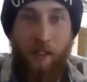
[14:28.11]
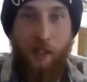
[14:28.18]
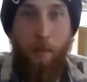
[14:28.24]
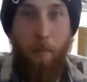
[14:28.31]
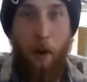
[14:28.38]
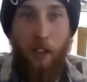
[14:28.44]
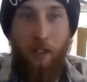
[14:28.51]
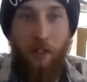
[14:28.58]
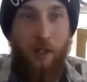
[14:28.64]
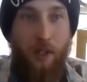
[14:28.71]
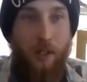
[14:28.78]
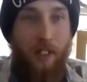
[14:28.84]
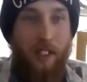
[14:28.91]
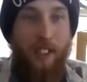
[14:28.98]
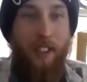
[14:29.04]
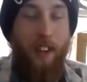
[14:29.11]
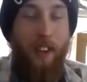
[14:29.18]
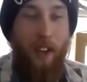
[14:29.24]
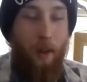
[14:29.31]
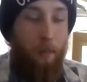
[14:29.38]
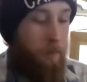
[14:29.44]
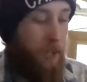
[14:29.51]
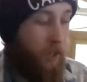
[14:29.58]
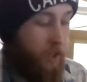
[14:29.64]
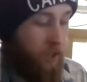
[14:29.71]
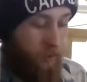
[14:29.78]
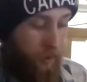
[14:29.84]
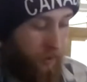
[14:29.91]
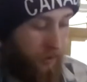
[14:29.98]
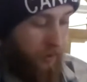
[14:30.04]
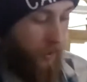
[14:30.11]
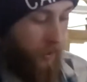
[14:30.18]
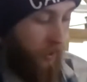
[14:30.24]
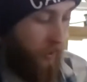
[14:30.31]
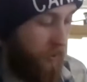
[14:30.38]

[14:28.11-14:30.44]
too much, and all of those things.